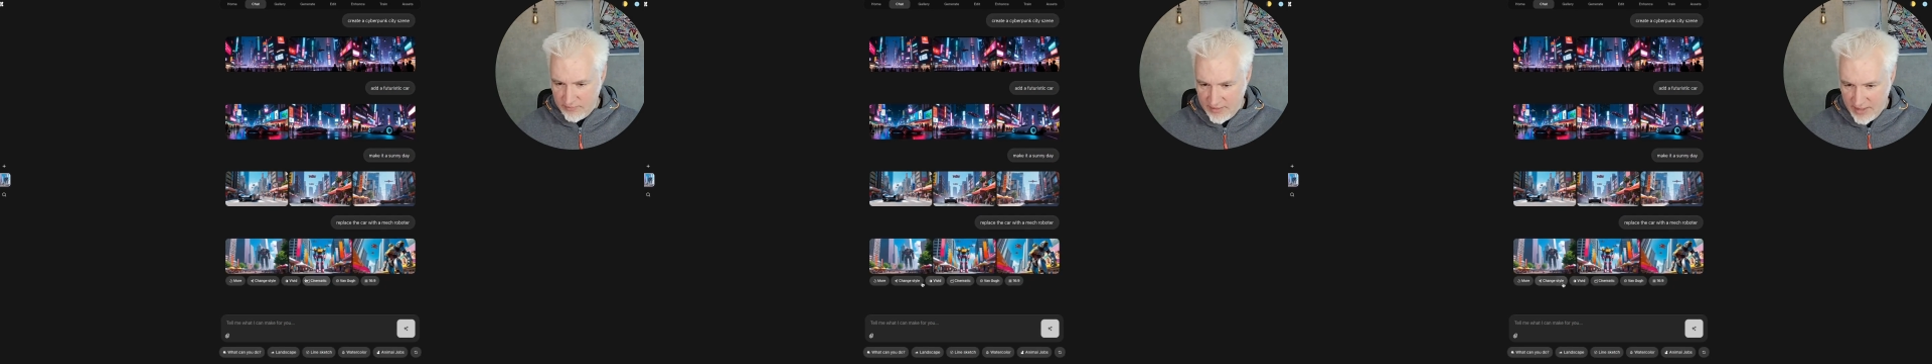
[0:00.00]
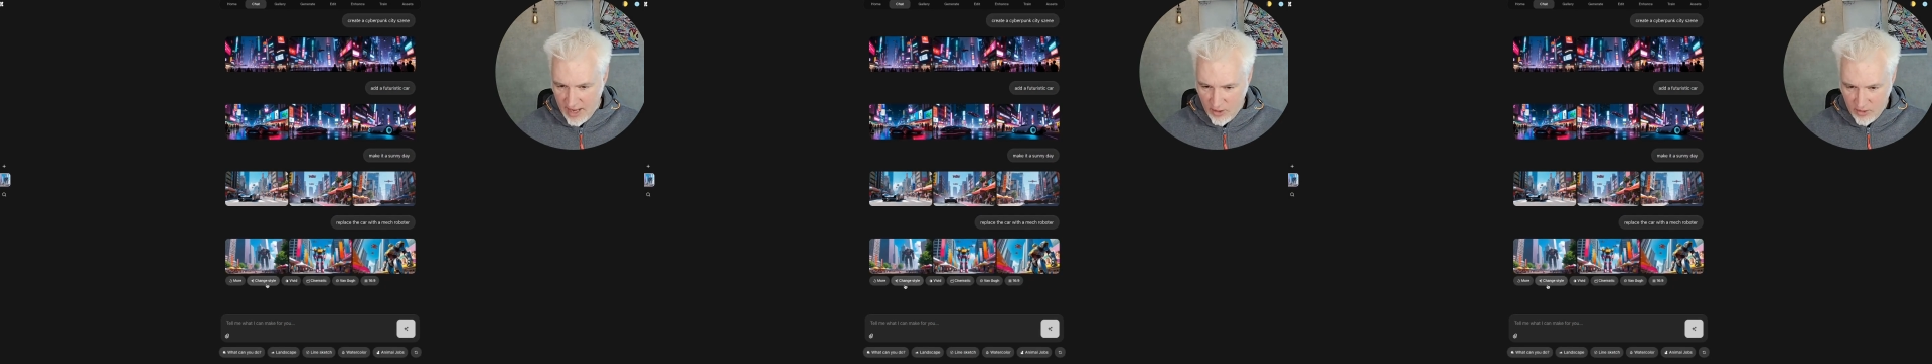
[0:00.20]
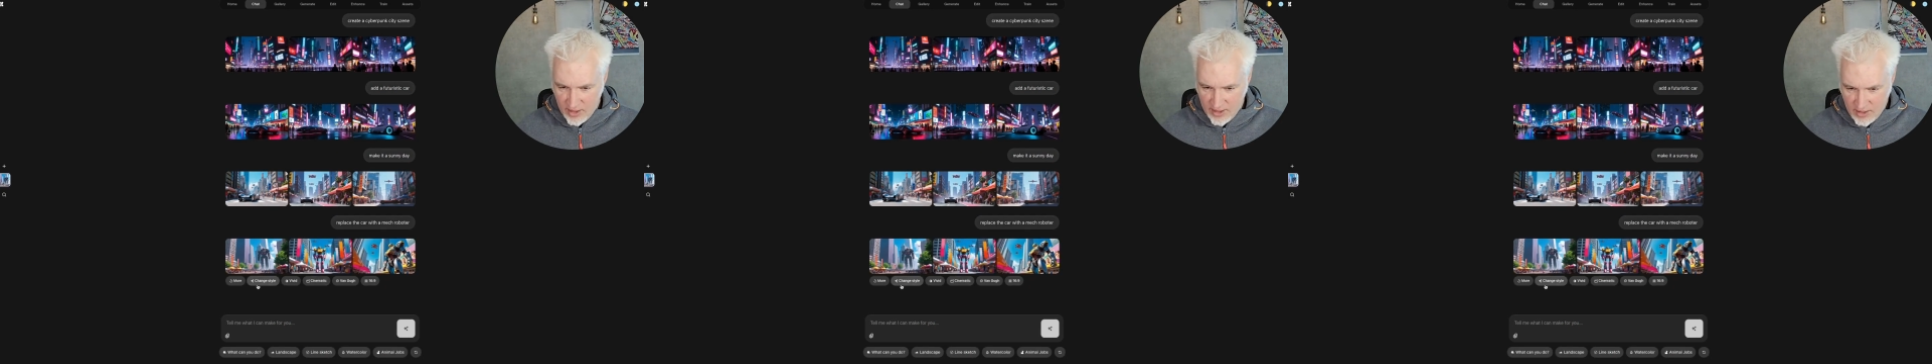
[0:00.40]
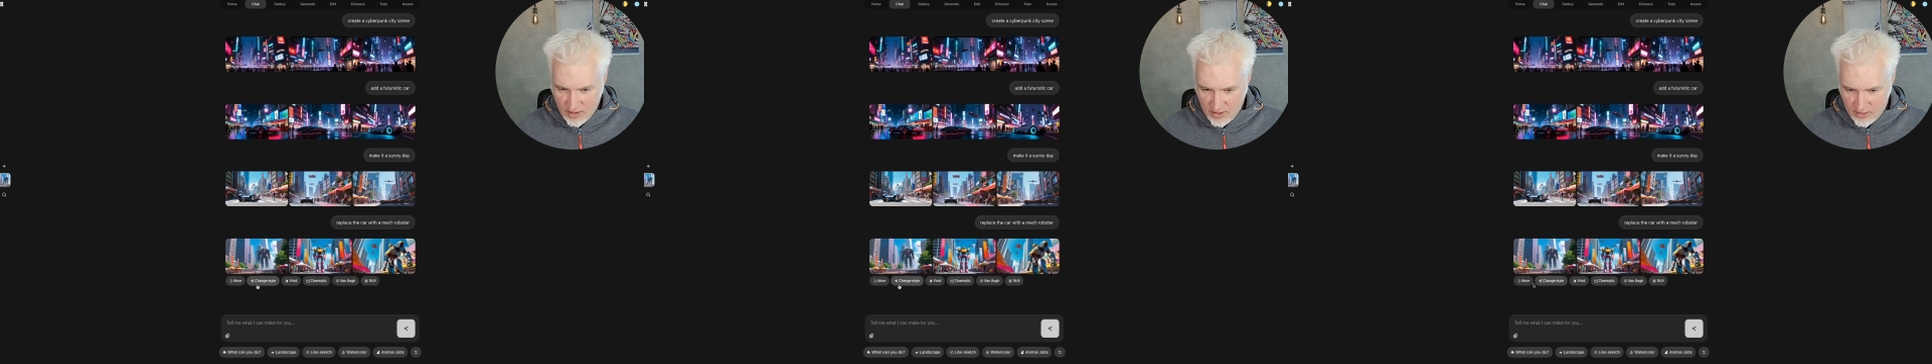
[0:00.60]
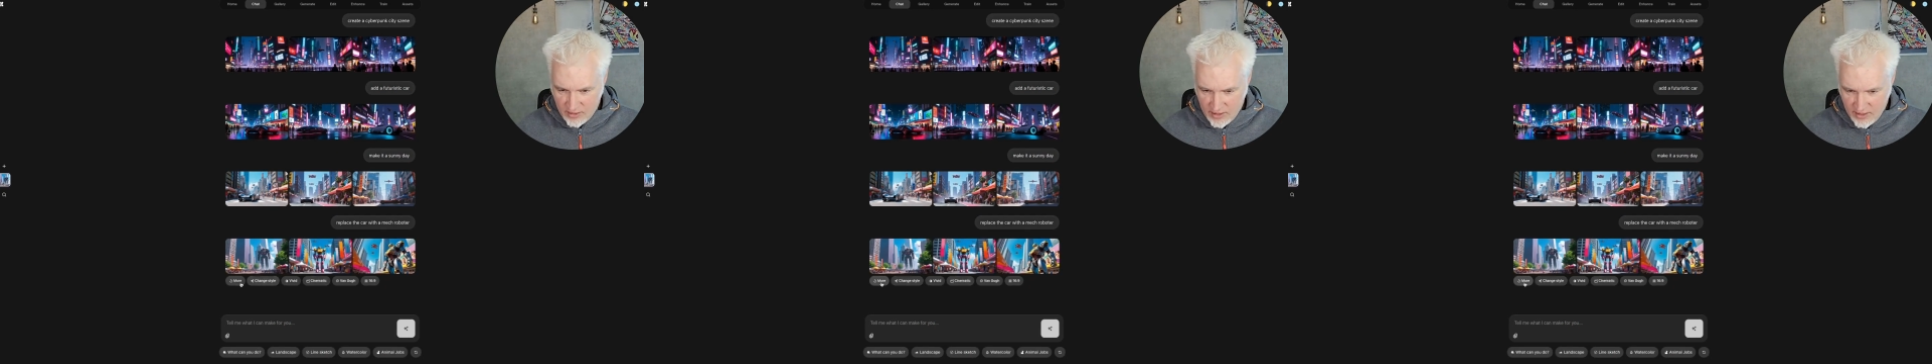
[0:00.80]
Down
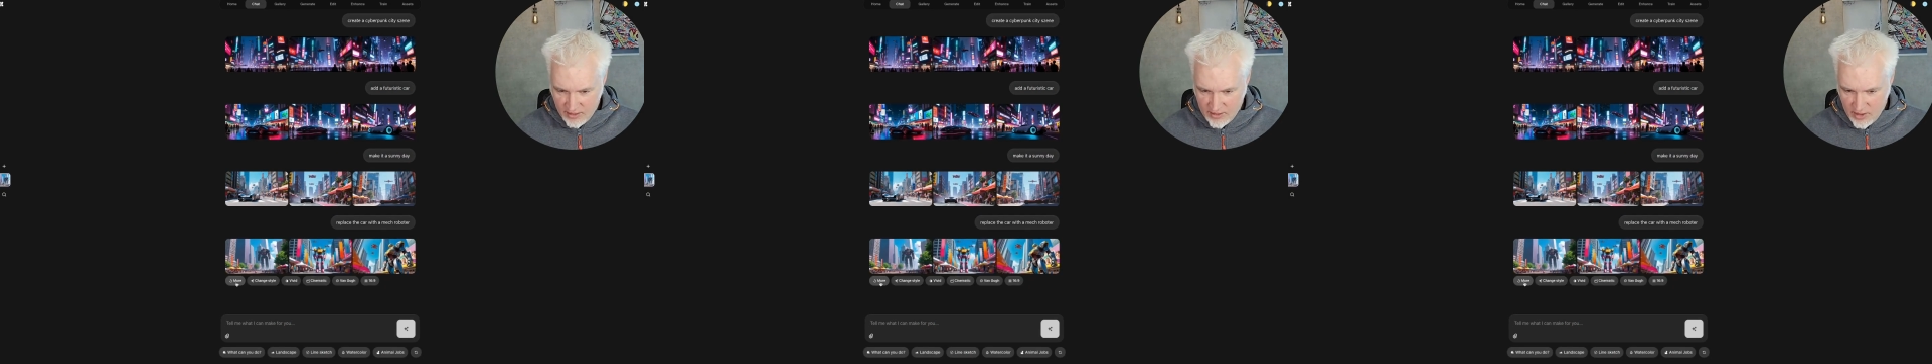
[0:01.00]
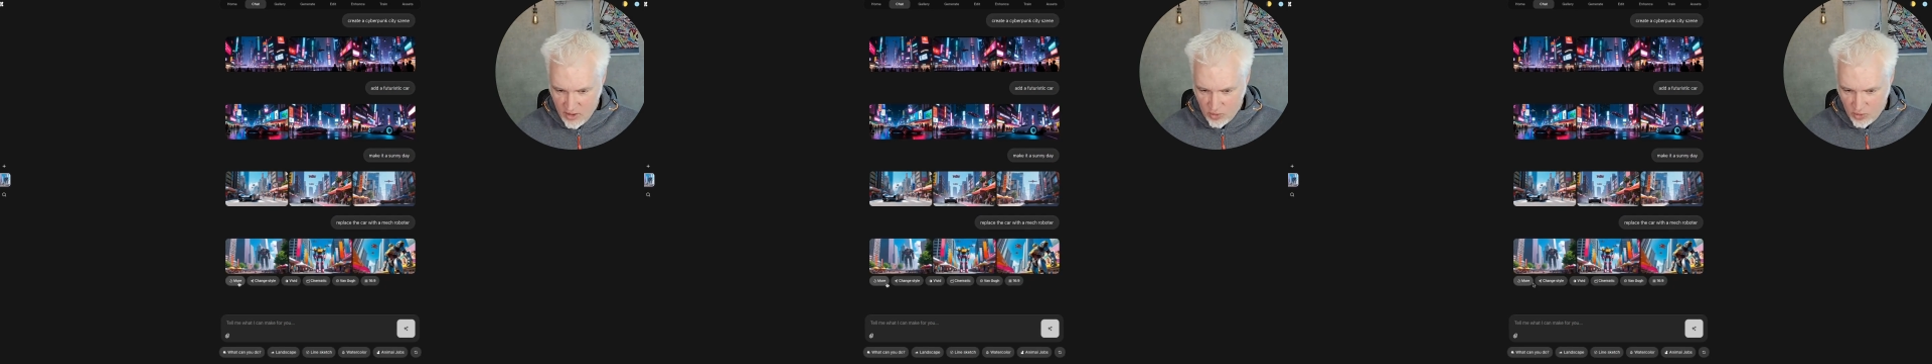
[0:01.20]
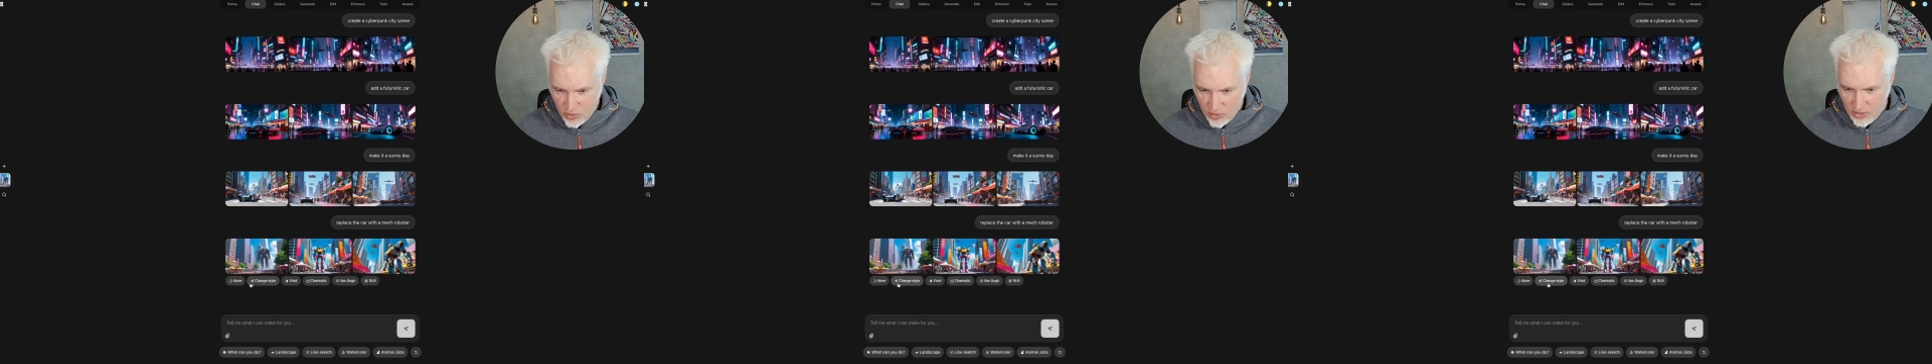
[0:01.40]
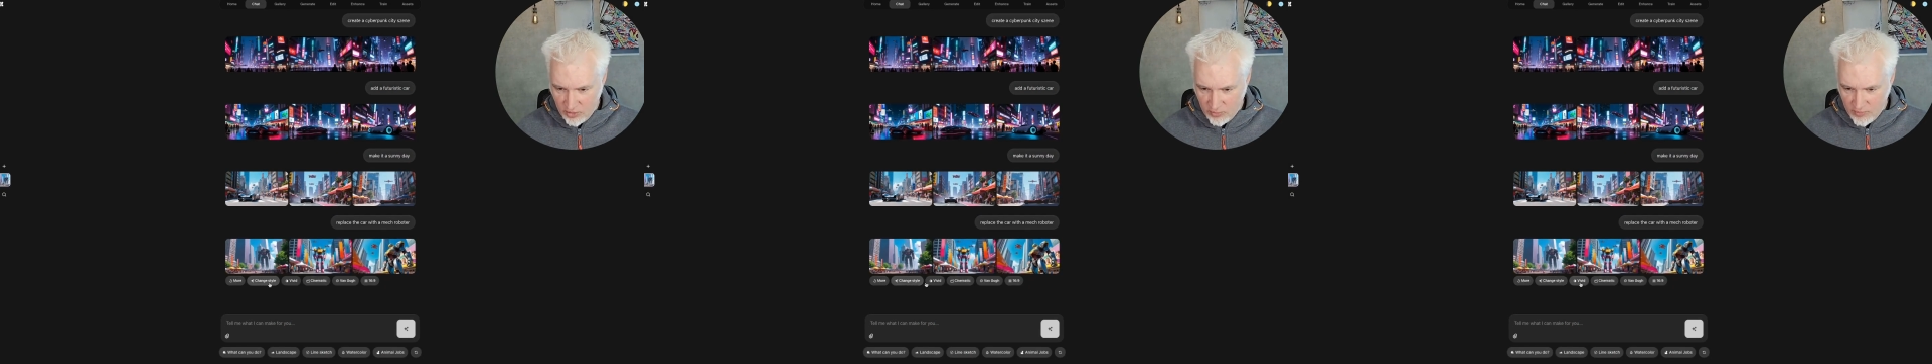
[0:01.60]
here, there are also